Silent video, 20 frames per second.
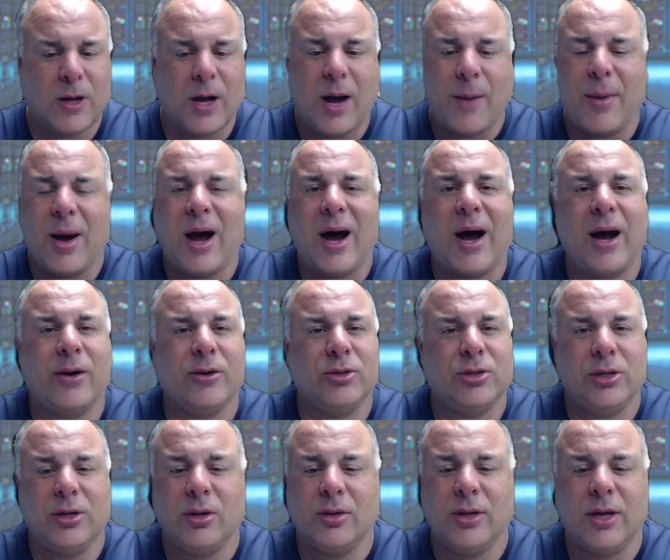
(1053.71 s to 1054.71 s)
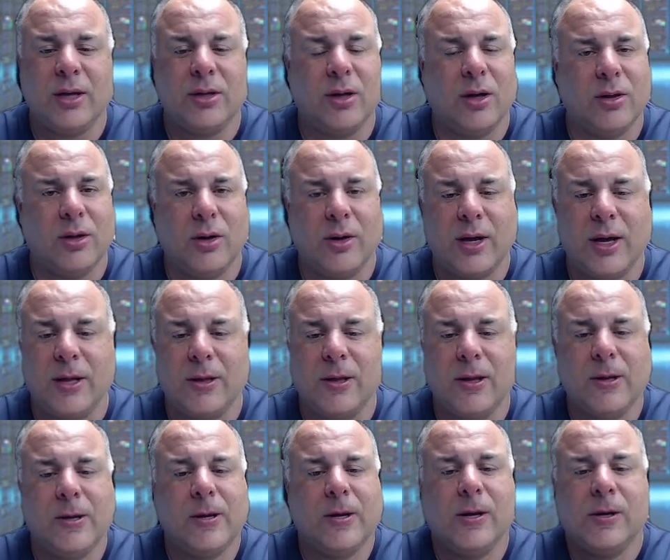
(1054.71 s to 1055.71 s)
I'm high on GEODNET, y'all know that.
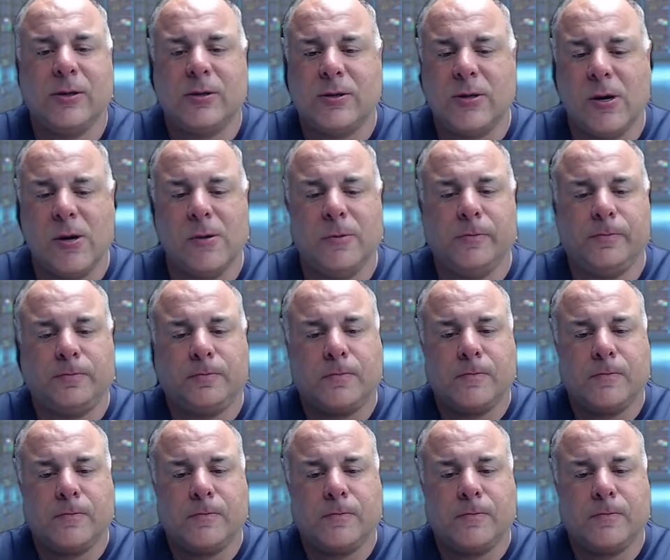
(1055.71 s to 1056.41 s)
So